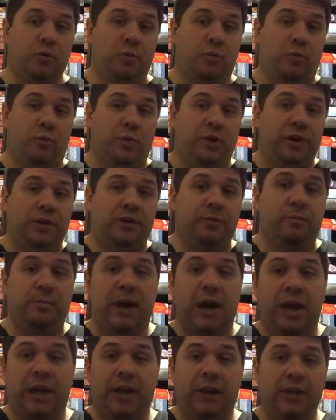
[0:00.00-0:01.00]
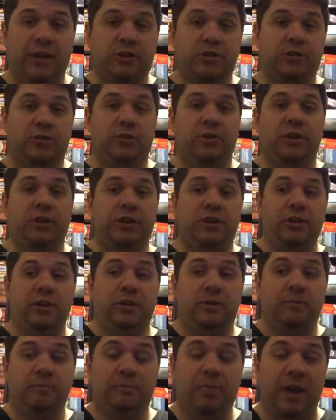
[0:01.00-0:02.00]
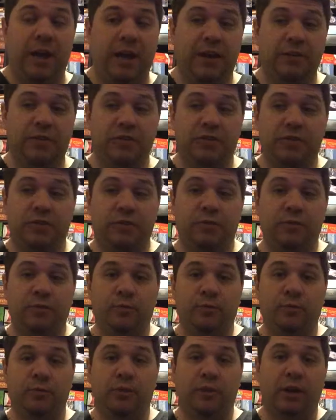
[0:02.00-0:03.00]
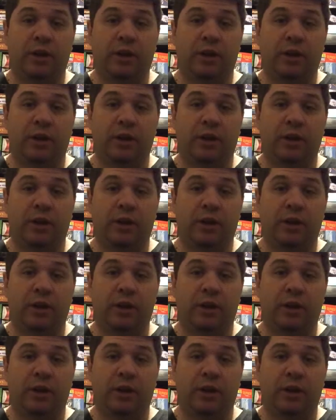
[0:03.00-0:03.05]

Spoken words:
With my entry, PanZoo,